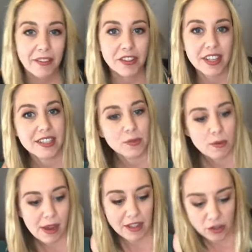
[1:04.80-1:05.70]
after this,
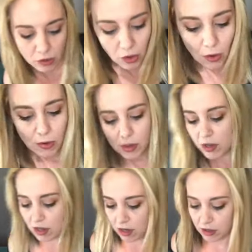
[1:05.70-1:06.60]
we might do a little,
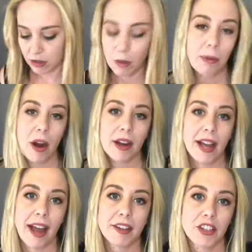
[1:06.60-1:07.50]
little
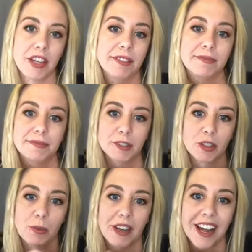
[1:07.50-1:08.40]
park action,
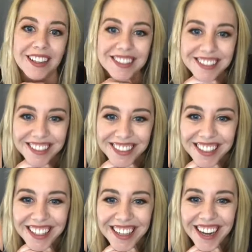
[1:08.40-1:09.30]
which will be nice.
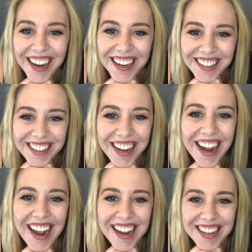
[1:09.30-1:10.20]
Hi,
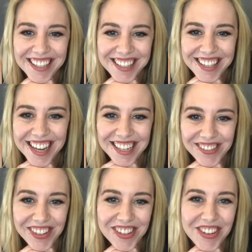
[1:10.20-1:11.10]
guys.
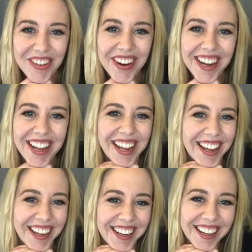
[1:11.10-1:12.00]
Thanks for
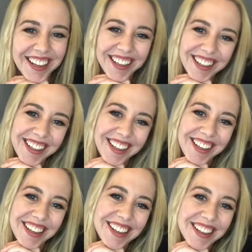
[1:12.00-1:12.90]
joining.
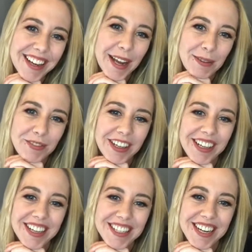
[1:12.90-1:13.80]
I'm
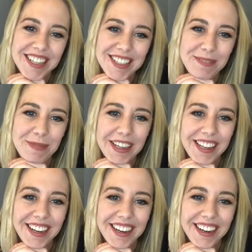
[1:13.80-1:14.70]
very excited to
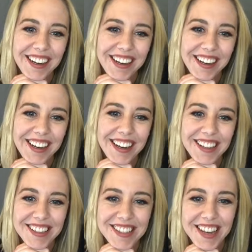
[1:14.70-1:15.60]
be here
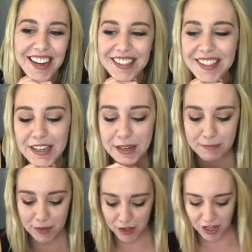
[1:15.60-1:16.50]
and sign
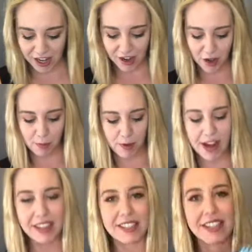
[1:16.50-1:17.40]
some Shenhe
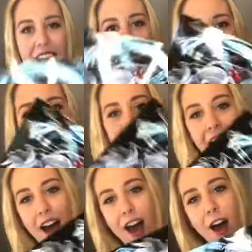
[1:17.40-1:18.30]
prints. And uh,
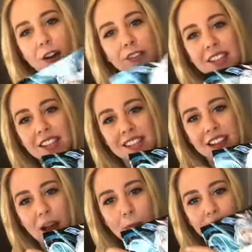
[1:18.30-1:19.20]
I'll say
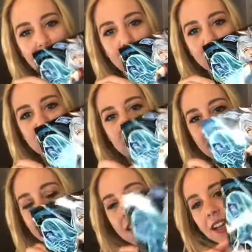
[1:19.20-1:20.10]
this a couple times,
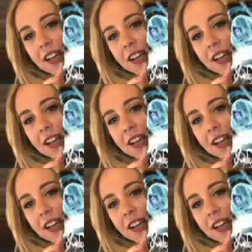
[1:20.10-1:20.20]
but